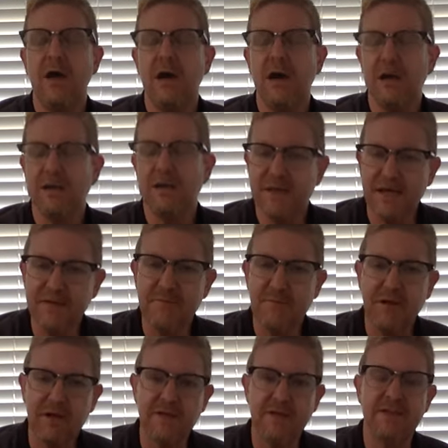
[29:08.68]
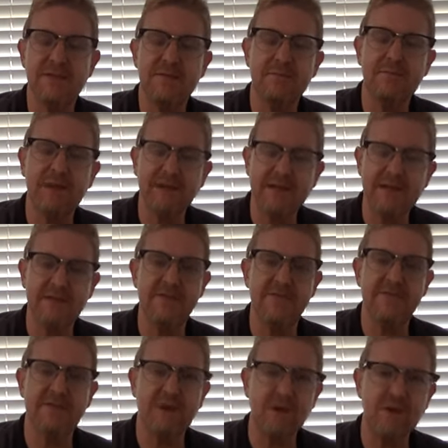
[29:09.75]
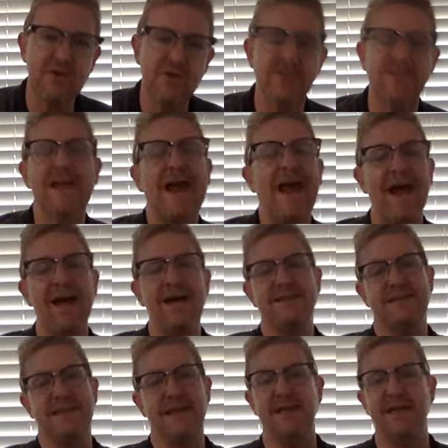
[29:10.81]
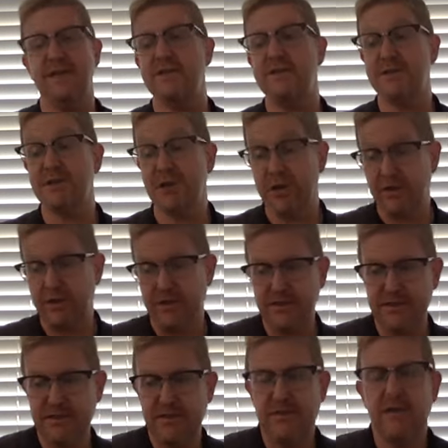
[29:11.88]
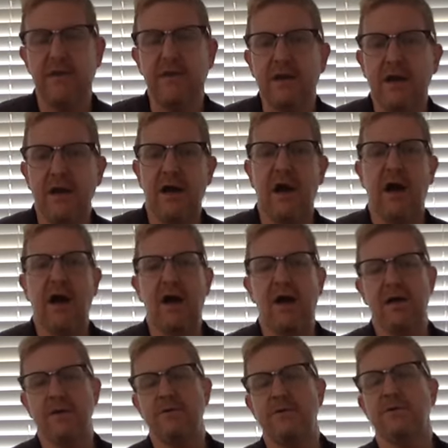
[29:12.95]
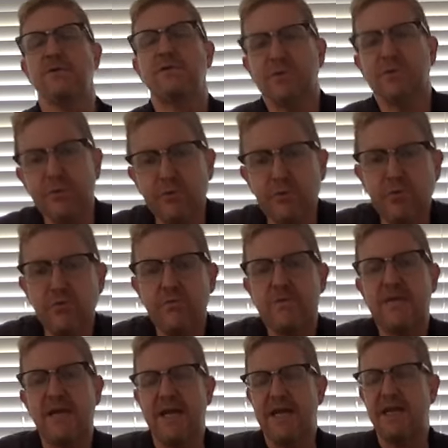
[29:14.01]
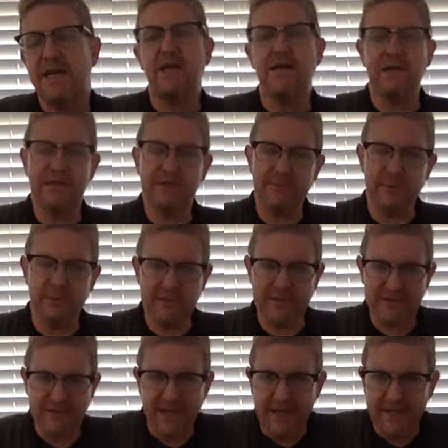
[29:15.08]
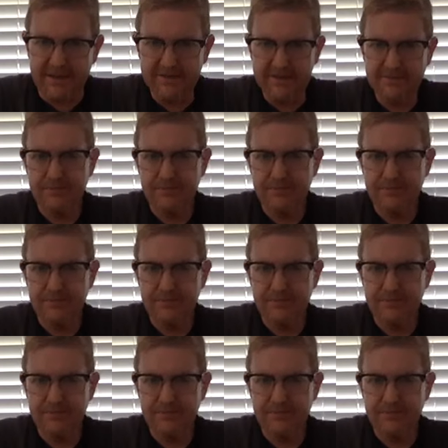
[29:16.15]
Uh, the death penalty basically functions as a deterrent uh, to taking another person's life.